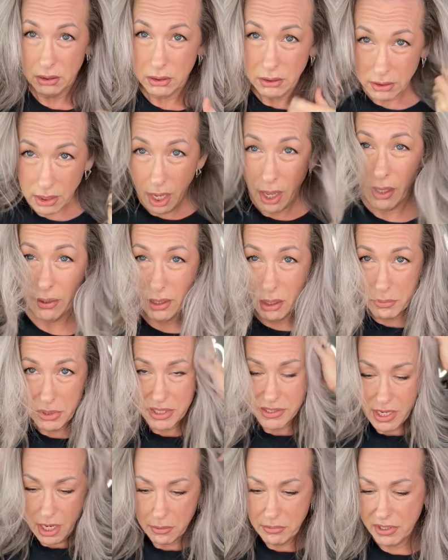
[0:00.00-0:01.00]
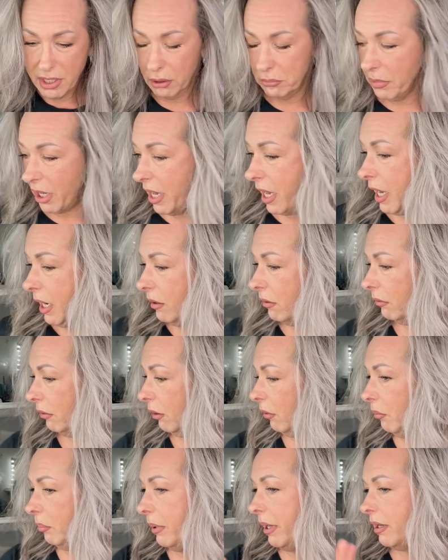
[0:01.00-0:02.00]
Yeah, let me tame down my hair a
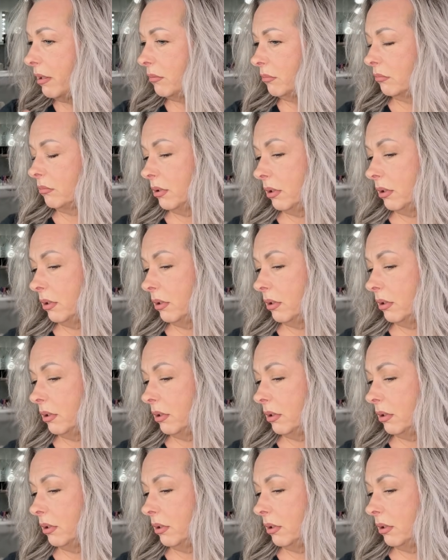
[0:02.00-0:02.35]
little bit.